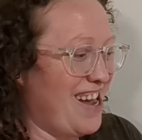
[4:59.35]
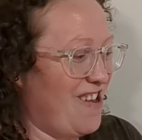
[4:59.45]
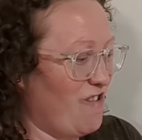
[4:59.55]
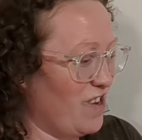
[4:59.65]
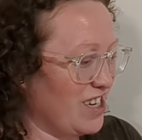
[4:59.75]

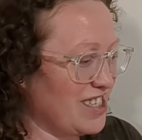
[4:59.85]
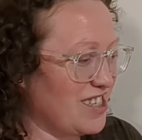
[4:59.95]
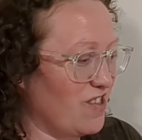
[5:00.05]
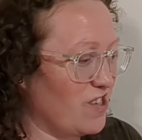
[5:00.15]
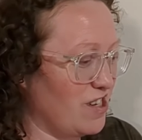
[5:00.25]
It worked
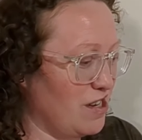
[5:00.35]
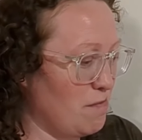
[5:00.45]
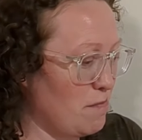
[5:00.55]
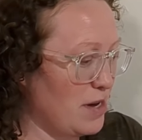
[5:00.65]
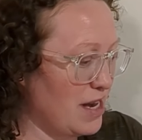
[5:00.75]
so good.
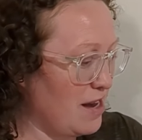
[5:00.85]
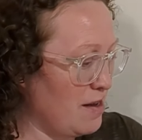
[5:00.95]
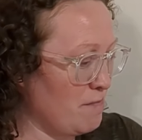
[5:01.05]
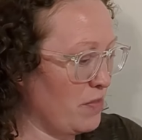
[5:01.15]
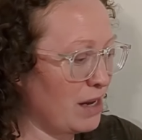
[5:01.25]
But
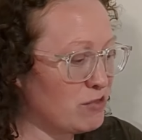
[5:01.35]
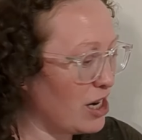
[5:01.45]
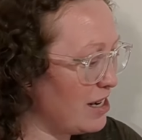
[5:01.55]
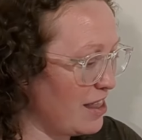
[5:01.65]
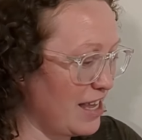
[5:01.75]
um, I'm
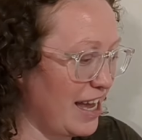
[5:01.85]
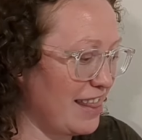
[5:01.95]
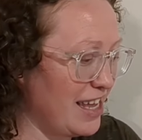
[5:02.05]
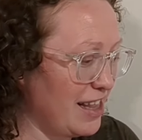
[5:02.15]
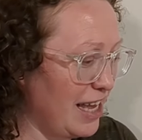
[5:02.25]
trying to think. I
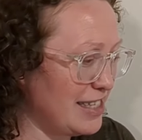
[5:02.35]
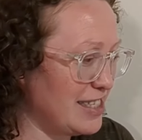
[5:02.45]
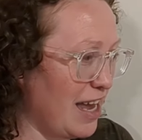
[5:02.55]
think that's